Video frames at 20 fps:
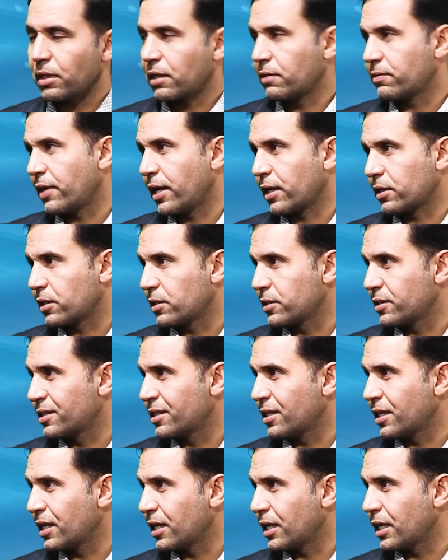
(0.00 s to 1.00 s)
many
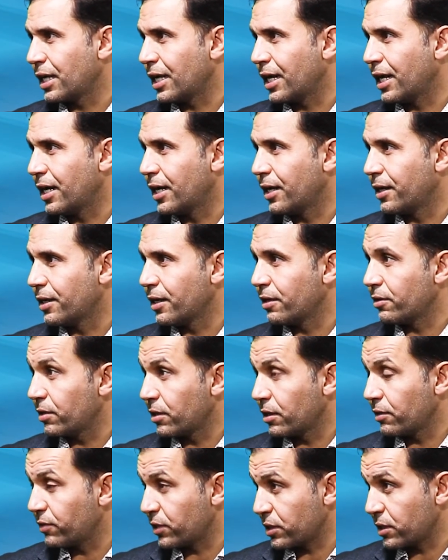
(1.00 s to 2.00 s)
factors:
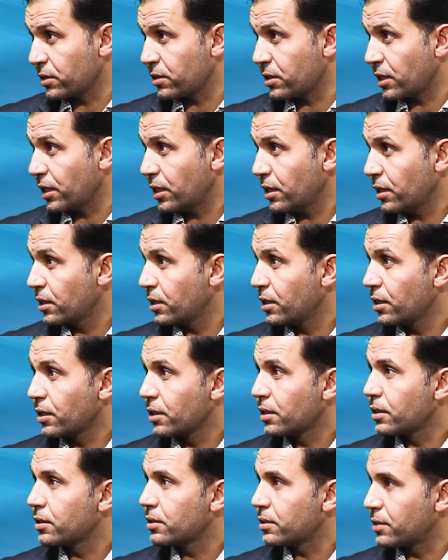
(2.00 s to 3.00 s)
efficiency,
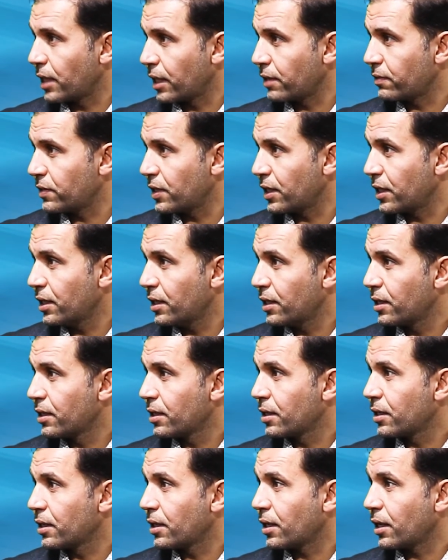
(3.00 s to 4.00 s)
safety,
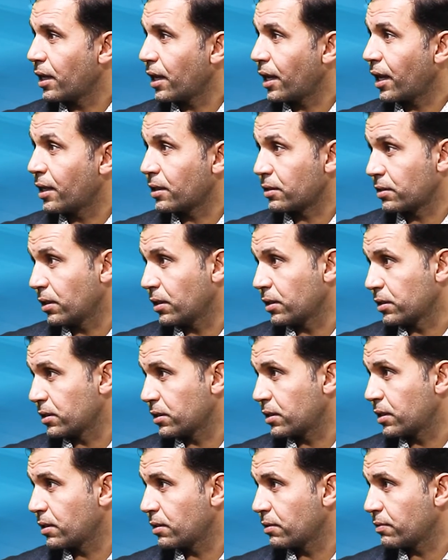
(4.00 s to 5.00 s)
and
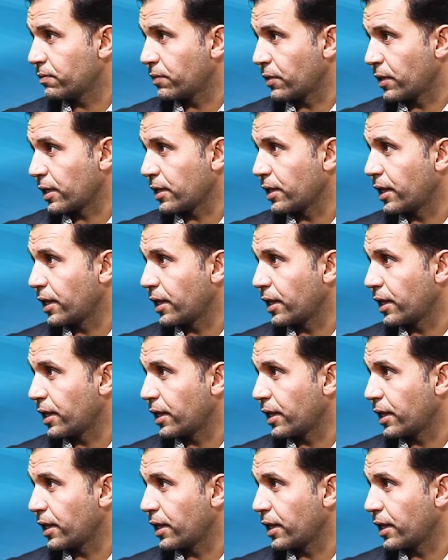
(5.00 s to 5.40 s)
cost for the